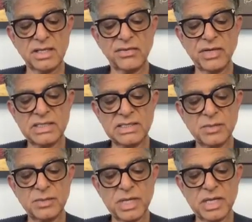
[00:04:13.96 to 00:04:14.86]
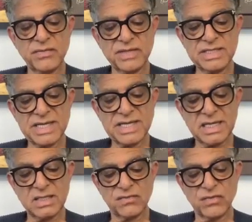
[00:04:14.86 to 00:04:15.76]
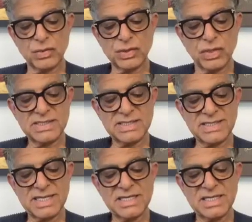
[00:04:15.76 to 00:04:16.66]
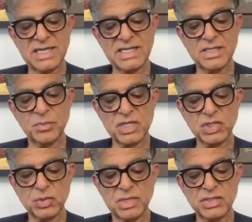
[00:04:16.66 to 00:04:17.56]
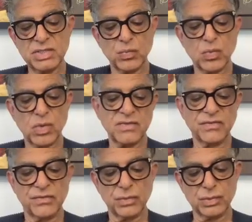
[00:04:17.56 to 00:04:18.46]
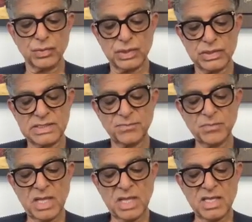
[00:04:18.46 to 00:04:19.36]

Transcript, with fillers: created a pair of entangled photons and then delayed the measurement of one of the photons.